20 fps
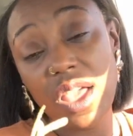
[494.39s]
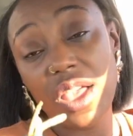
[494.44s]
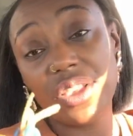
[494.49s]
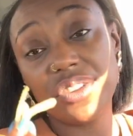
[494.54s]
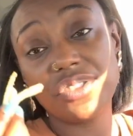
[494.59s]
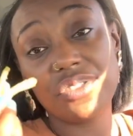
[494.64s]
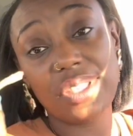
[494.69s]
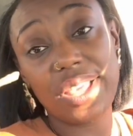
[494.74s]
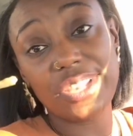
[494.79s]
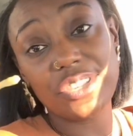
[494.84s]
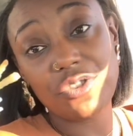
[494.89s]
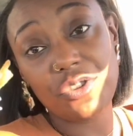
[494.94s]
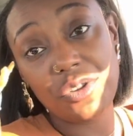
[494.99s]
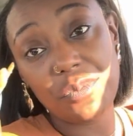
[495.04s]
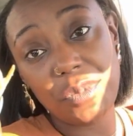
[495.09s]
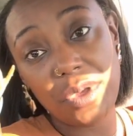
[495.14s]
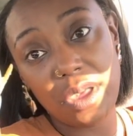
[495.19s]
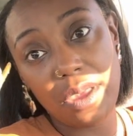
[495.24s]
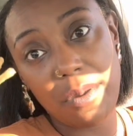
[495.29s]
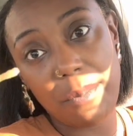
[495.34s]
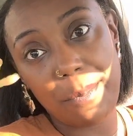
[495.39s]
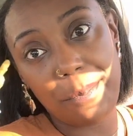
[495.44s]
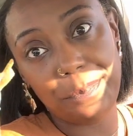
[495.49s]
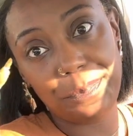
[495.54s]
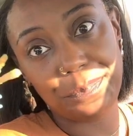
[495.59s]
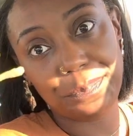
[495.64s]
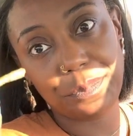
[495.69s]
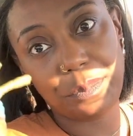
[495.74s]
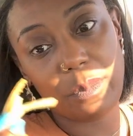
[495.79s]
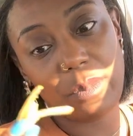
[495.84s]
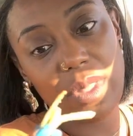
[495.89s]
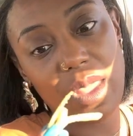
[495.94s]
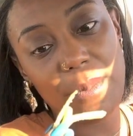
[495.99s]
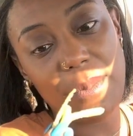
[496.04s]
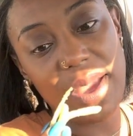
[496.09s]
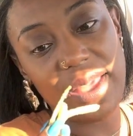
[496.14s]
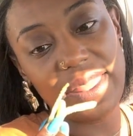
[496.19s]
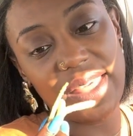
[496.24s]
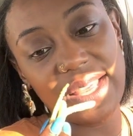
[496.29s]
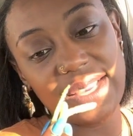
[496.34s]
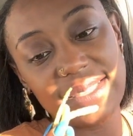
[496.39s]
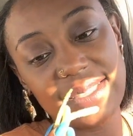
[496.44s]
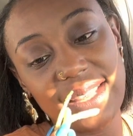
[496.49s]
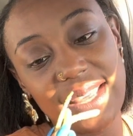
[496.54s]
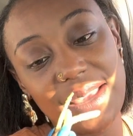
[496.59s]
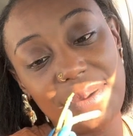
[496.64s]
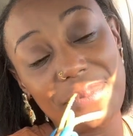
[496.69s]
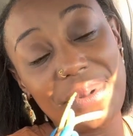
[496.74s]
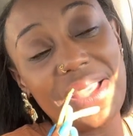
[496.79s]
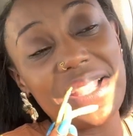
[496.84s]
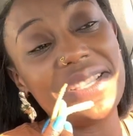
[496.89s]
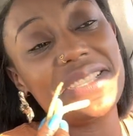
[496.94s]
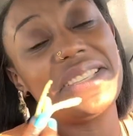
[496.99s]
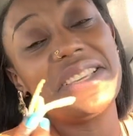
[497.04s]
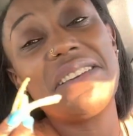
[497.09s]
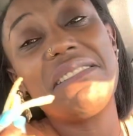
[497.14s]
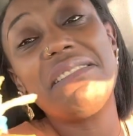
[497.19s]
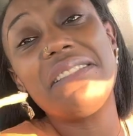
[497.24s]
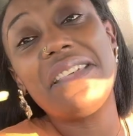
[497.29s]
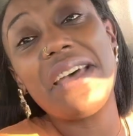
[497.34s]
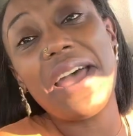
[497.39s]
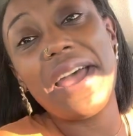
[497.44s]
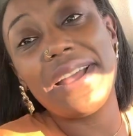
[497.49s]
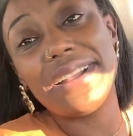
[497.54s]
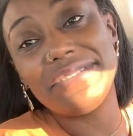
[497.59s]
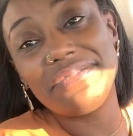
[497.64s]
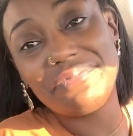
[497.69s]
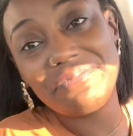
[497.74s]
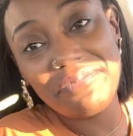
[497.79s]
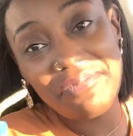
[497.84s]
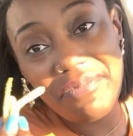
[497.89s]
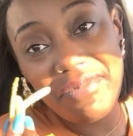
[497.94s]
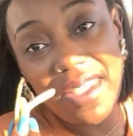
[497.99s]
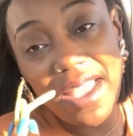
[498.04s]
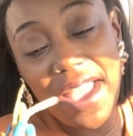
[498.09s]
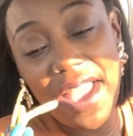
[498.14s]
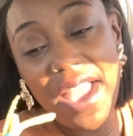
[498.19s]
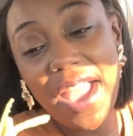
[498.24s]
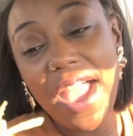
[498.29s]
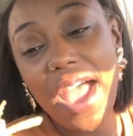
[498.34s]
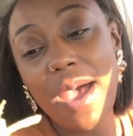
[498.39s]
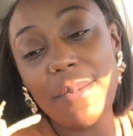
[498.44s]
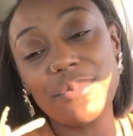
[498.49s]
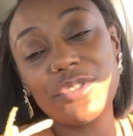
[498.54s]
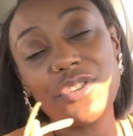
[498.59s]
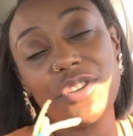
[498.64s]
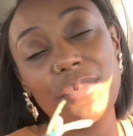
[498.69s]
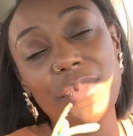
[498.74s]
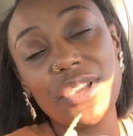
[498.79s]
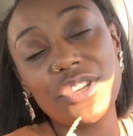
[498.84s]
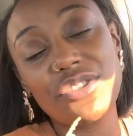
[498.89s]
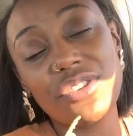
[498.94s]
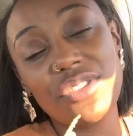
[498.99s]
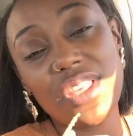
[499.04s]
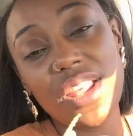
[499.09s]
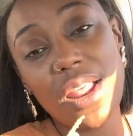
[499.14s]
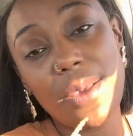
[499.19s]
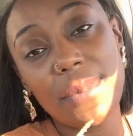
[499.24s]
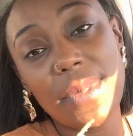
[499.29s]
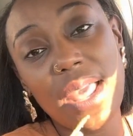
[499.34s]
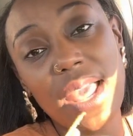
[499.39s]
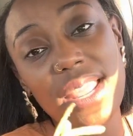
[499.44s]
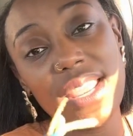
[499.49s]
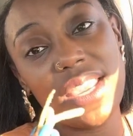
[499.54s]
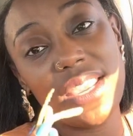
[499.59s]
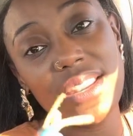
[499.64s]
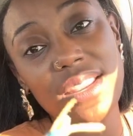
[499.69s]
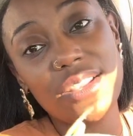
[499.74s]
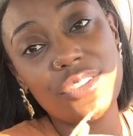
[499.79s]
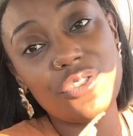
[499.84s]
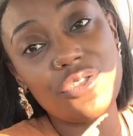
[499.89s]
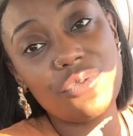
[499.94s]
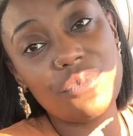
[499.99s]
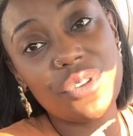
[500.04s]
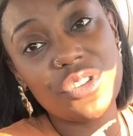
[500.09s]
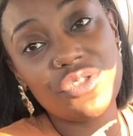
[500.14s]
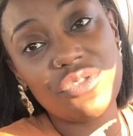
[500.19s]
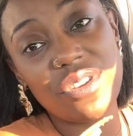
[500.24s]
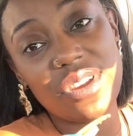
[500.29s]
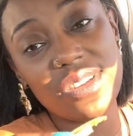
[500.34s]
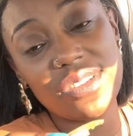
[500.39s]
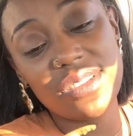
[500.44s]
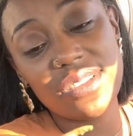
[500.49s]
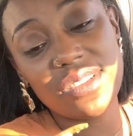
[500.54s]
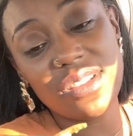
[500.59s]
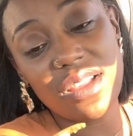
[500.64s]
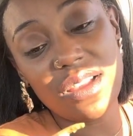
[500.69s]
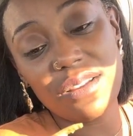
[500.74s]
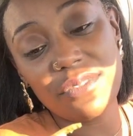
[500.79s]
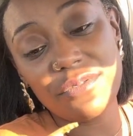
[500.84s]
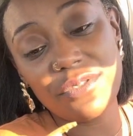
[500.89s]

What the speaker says: So that's going to be my next thing. But until then, I'm just going to make sure that I'm not eating too much crazy stuff.